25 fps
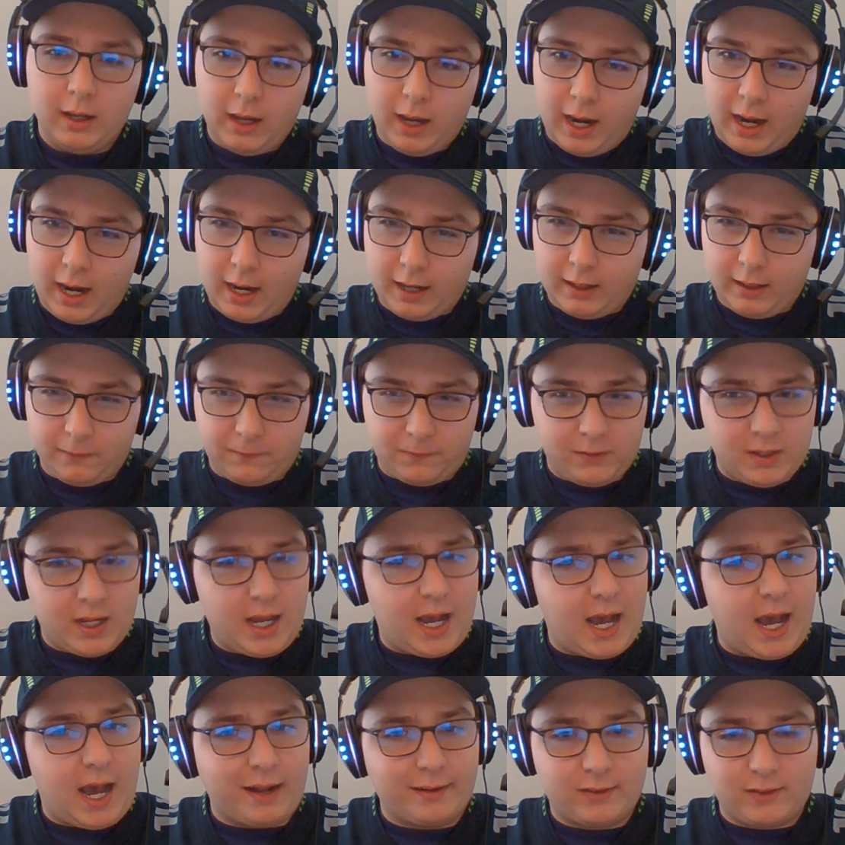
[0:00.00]
And if
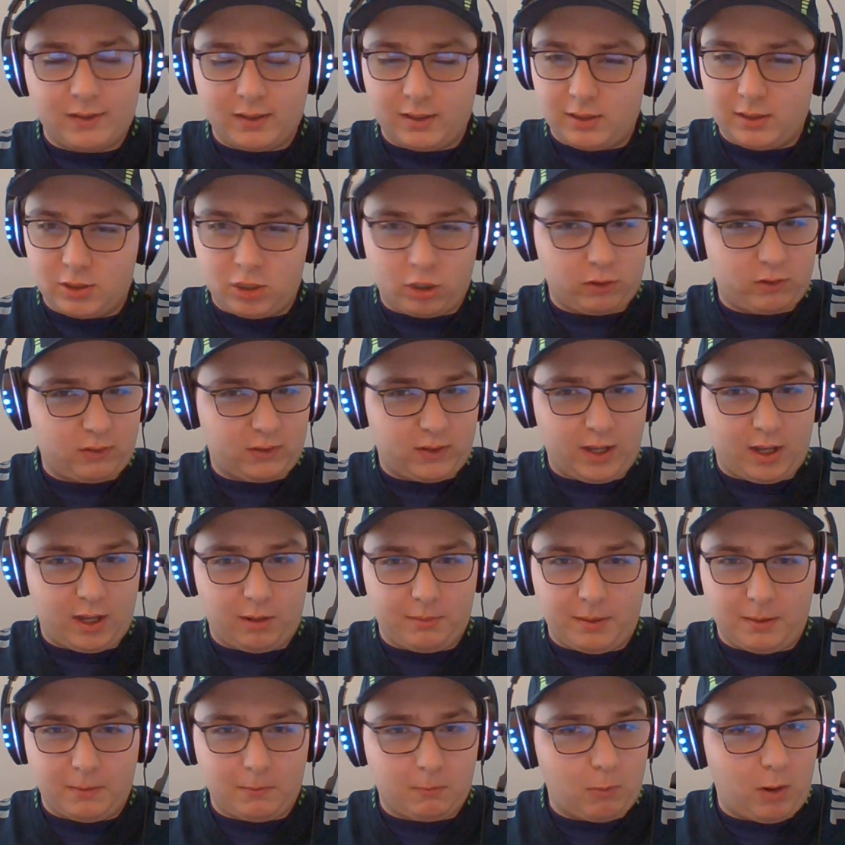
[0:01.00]
not, just tell
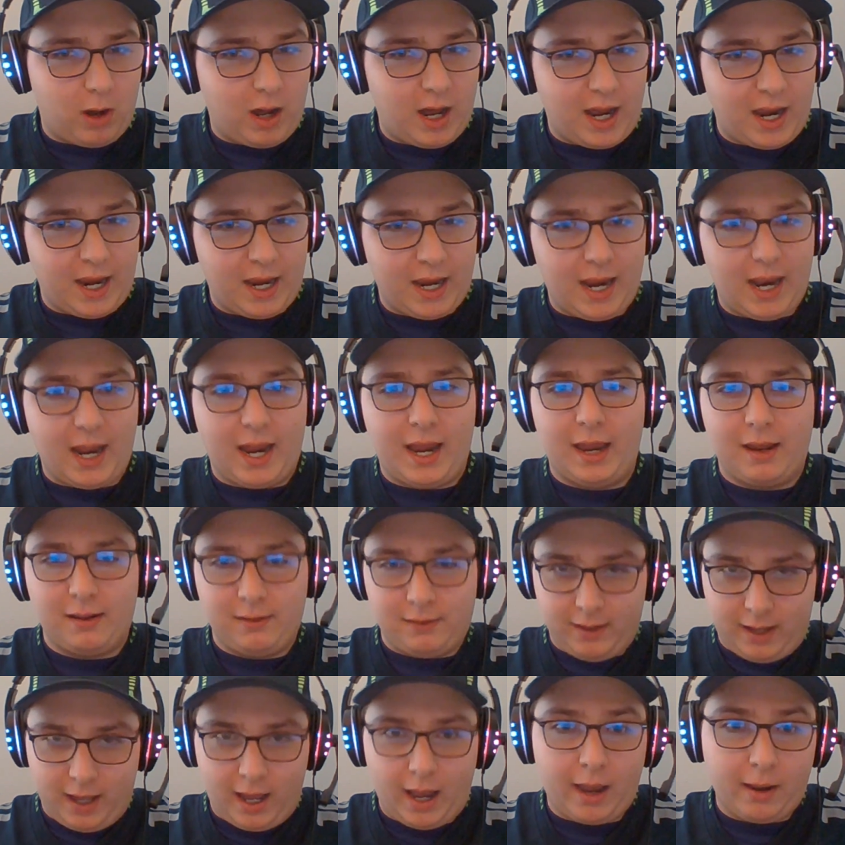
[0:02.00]
me why,
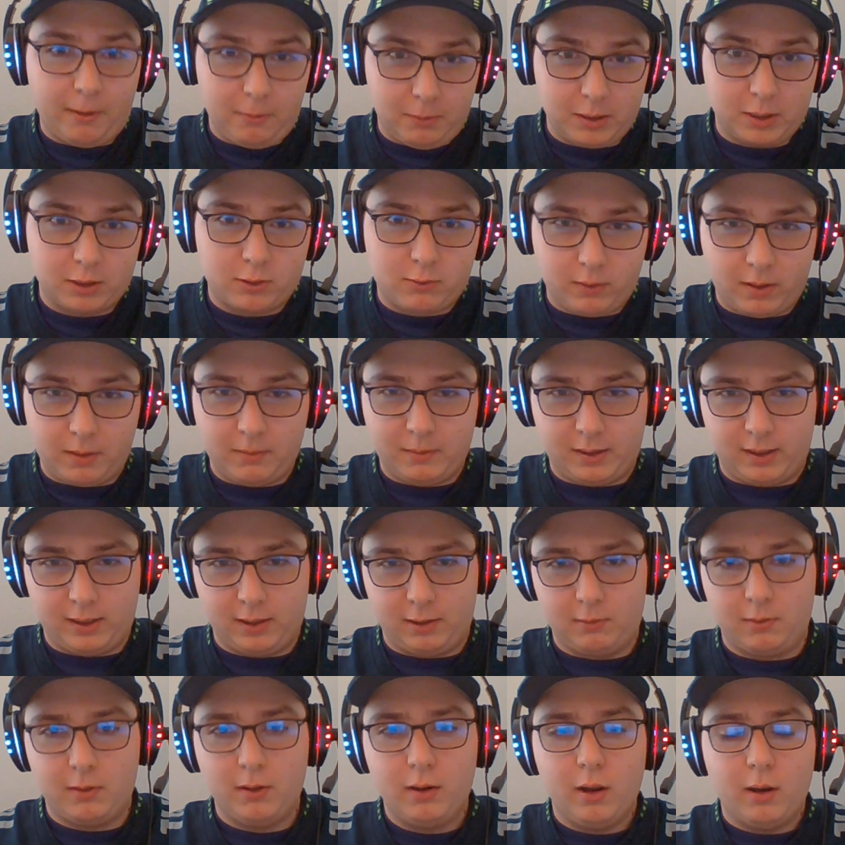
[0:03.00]
and I would agree with you.